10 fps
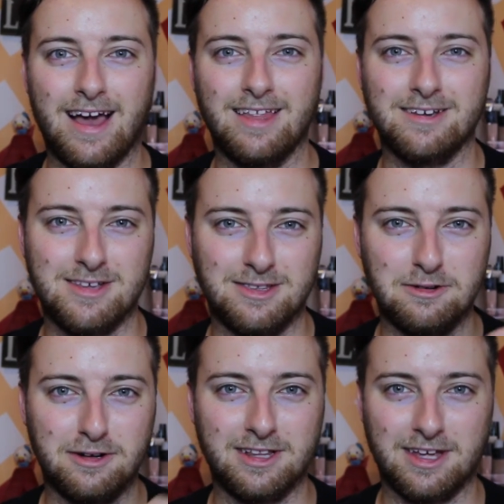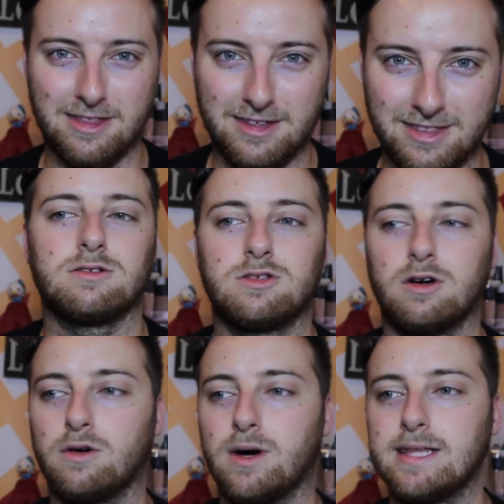Alex had to do a clicky thing.
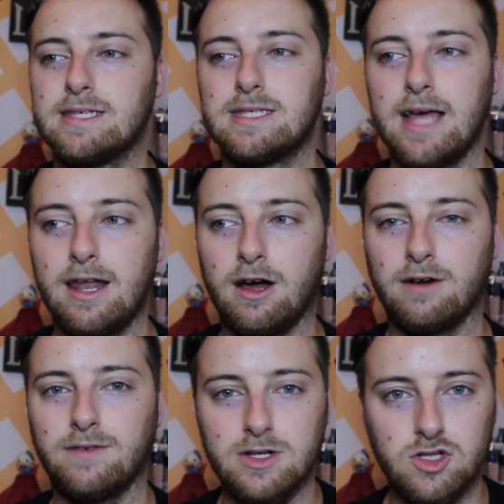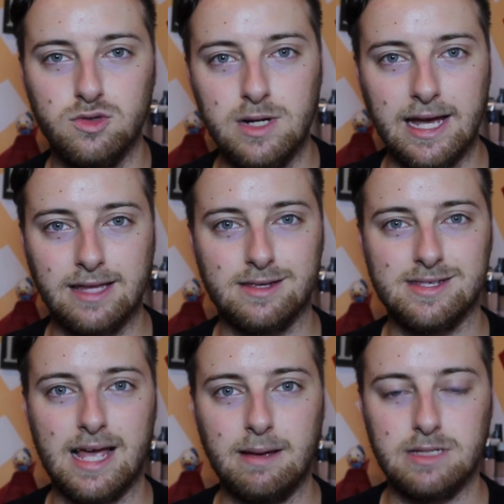So instead of us doing it at the
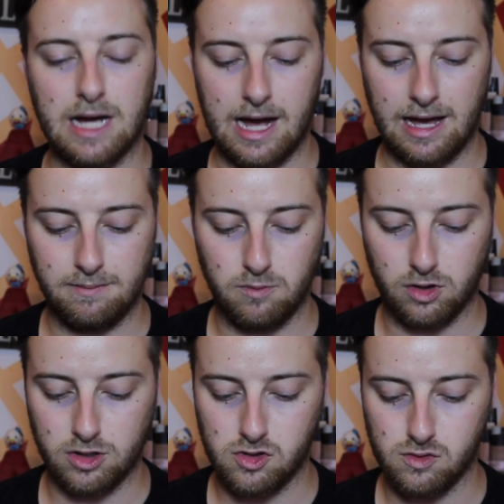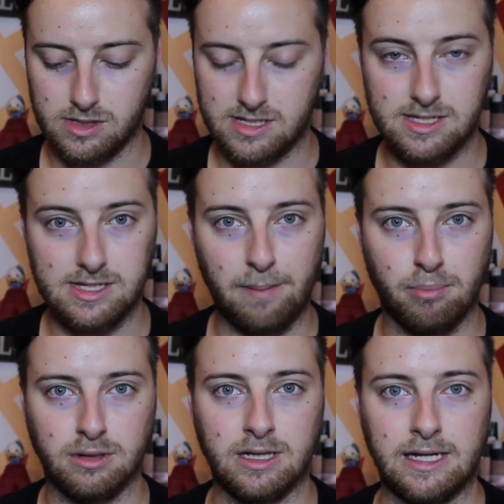same time, we're going to do it
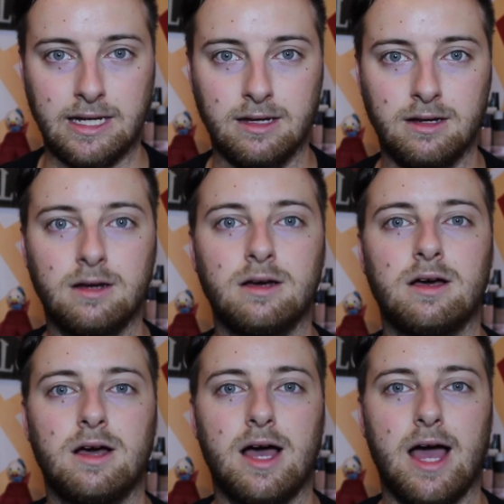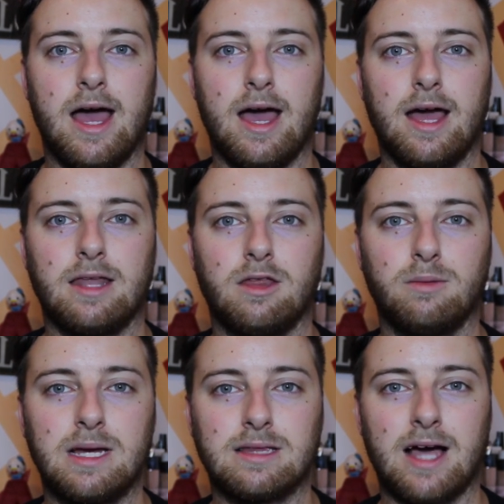separately. And
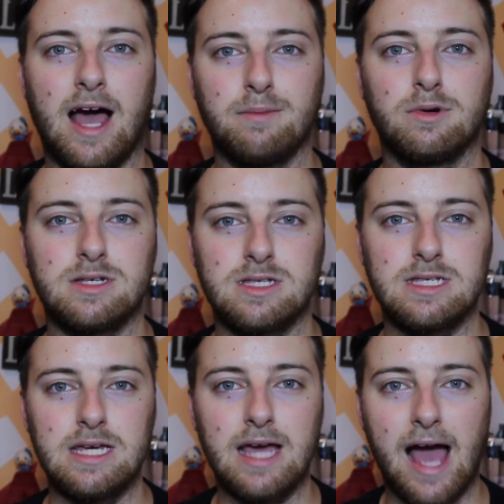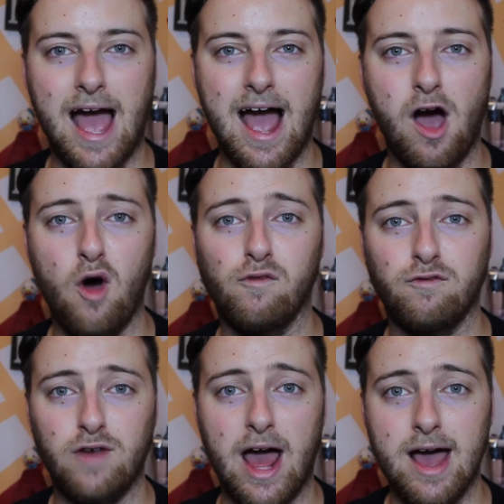there'll be a timer to see how
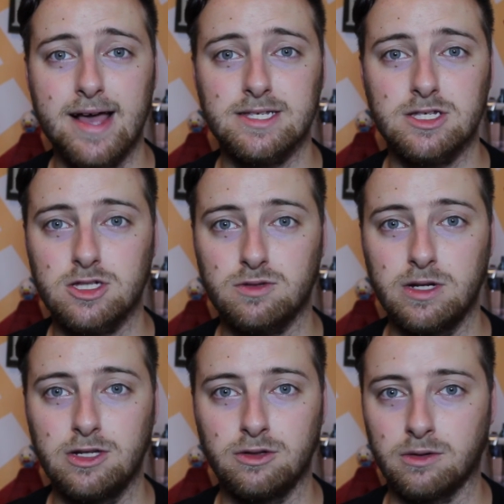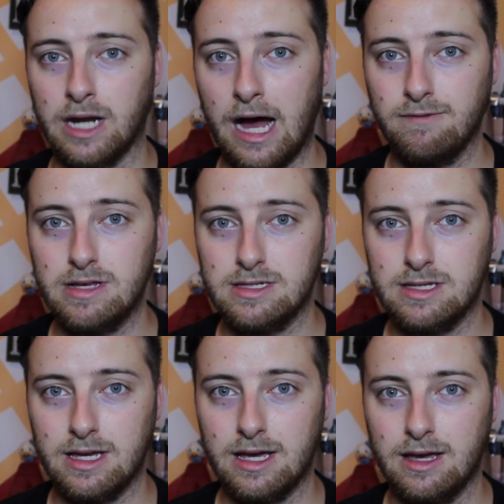fast we do it.
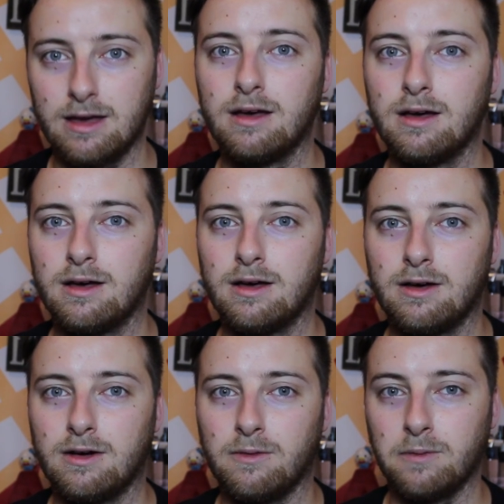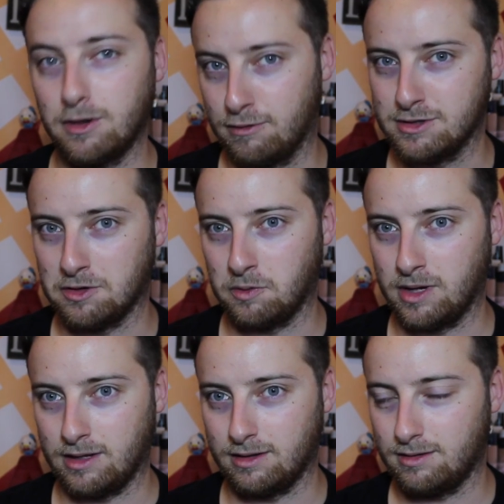Obviously, we know who's going to
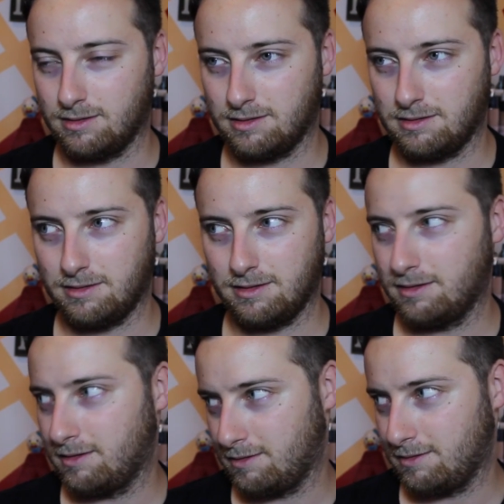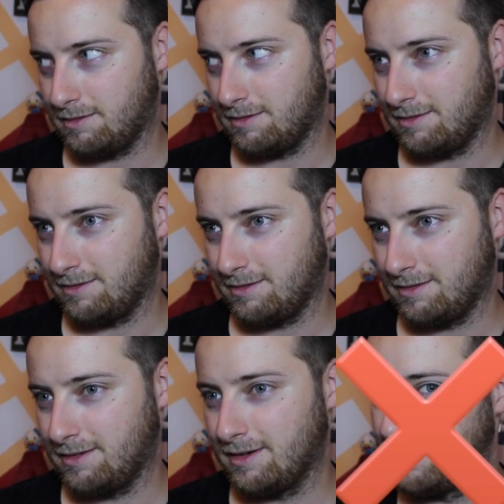win.
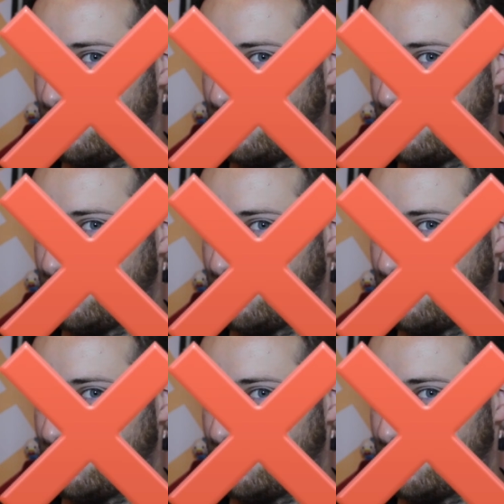Me.